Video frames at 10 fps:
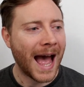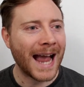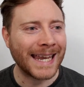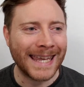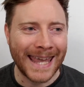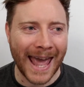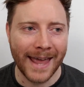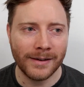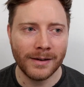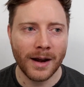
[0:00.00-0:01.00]

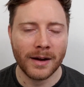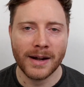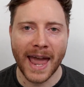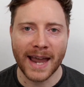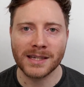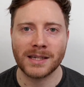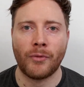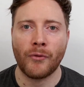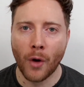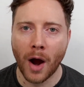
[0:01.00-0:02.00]
again next
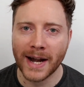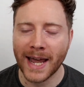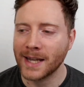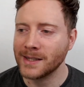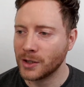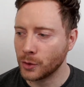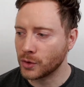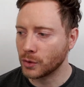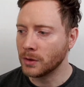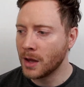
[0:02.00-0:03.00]
Friday as
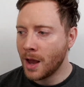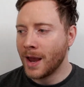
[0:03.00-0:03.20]
usual.